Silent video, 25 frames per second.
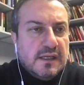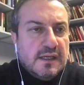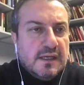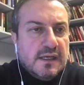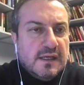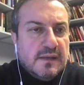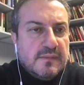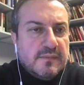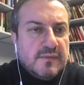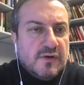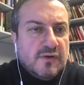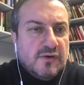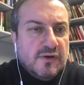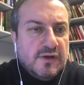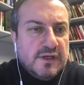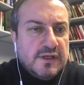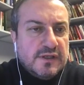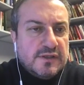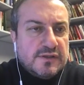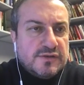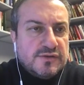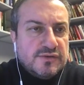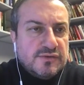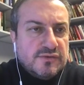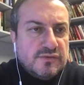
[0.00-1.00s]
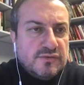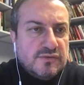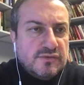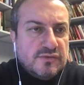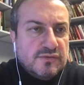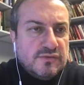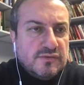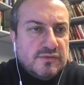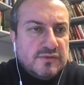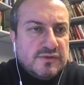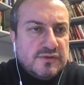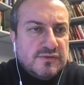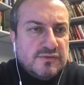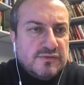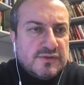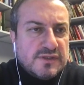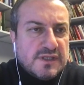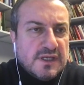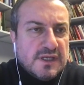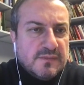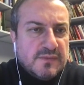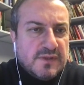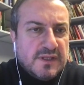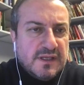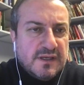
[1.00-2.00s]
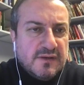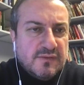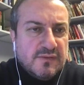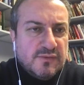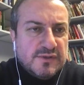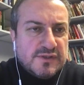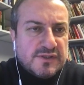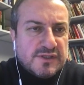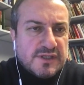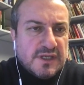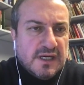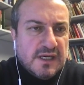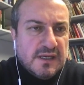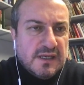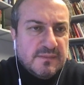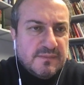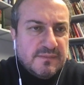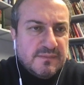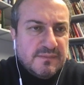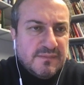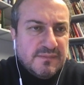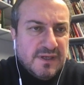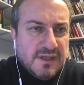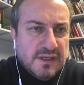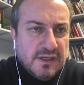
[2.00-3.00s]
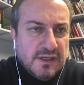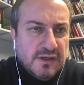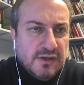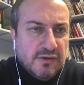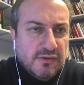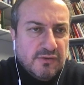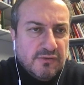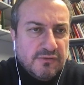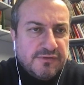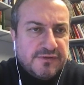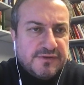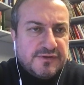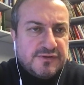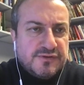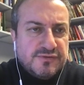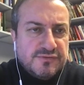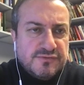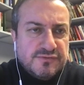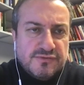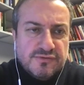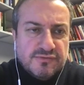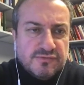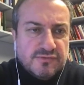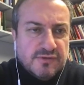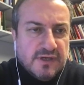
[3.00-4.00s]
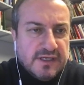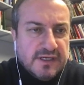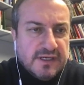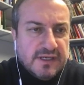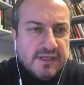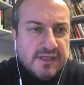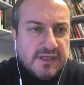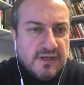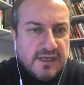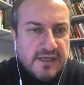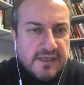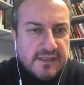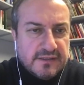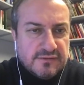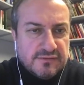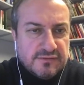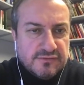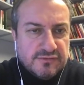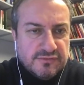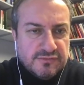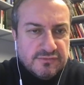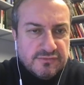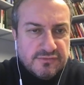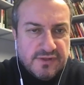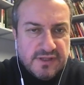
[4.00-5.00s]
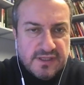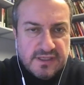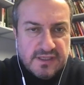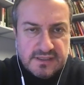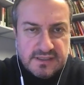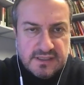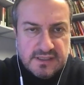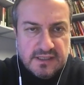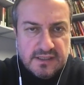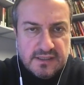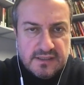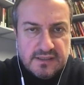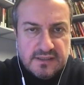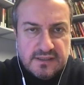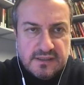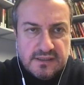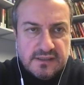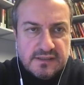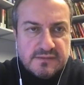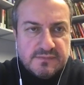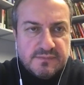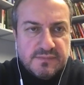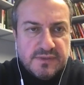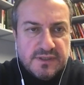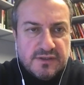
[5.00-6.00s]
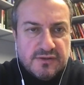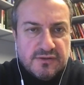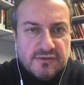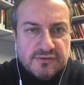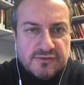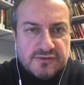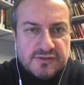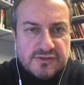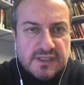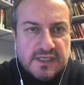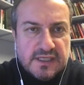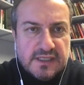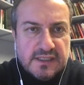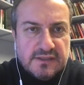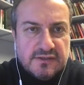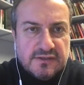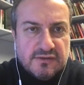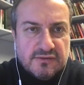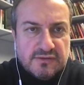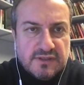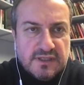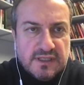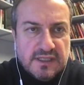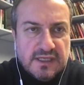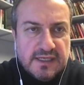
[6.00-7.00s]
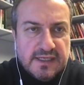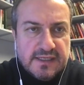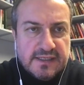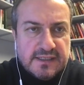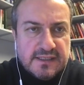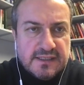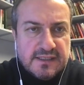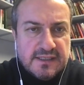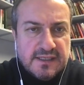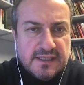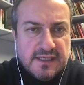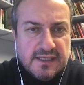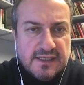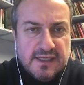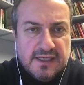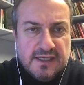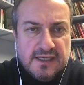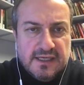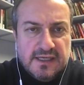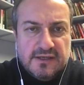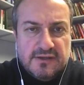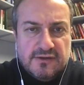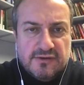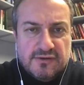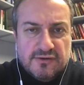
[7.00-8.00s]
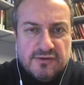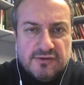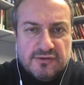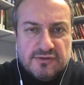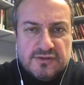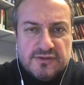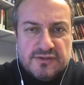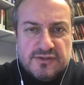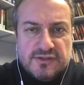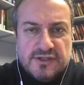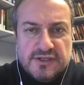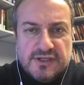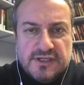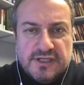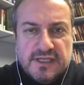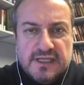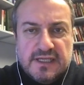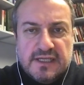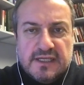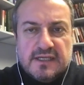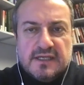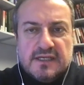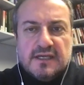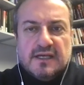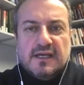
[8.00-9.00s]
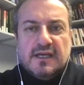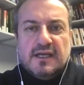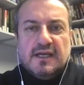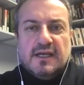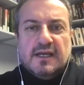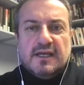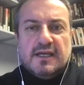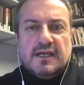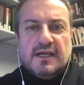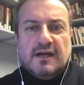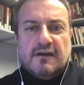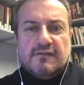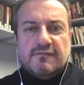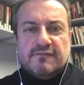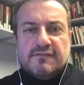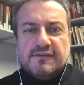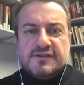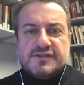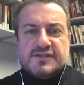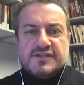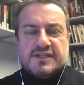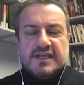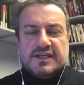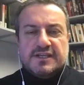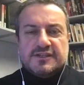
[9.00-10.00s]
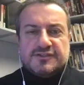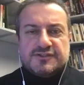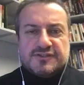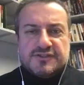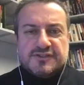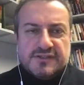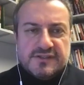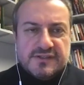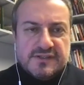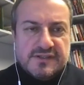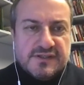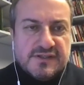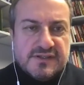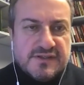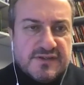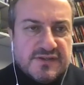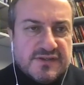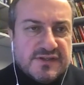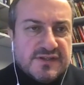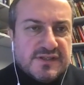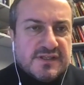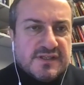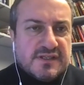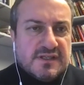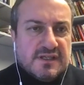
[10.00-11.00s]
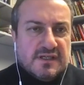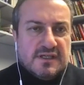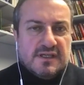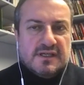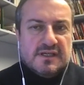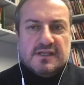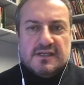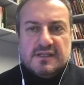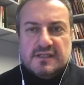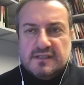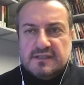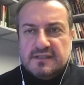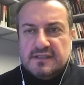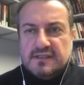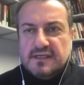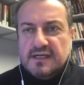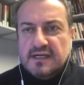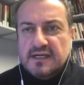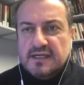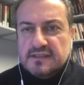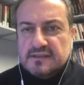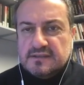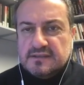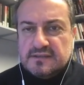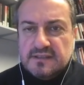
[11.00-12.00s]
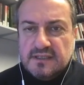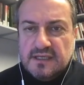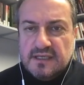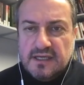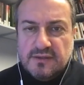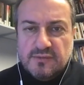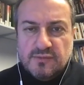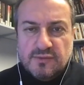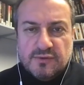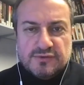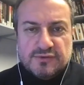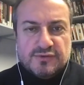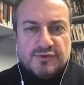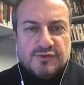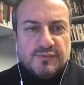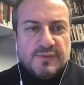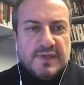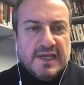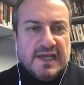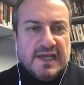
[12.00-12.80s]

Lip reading: I'm going to do something which I'm loath to do. I don't like to do things like this because I don't like, you know, turning conversations that I want to be